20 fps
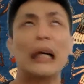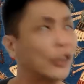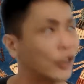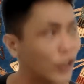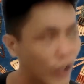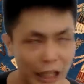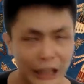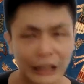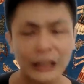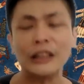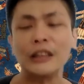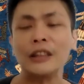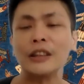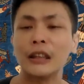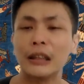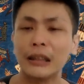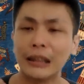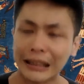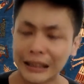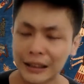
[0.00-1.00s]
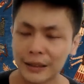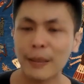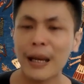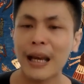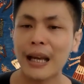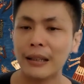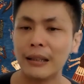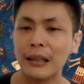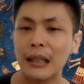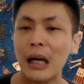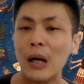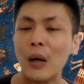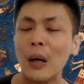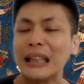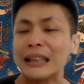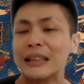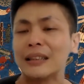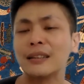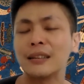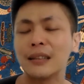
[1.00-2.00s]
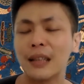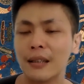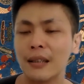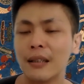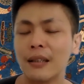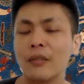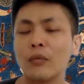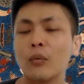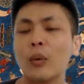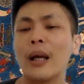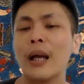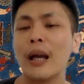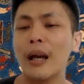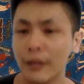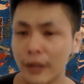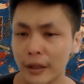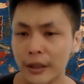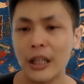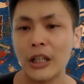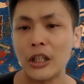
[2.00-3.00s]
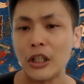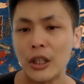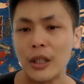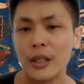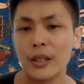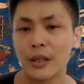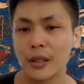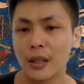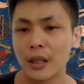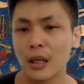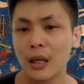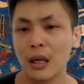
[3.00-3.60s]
challenge and expand our understanding of what heritage is.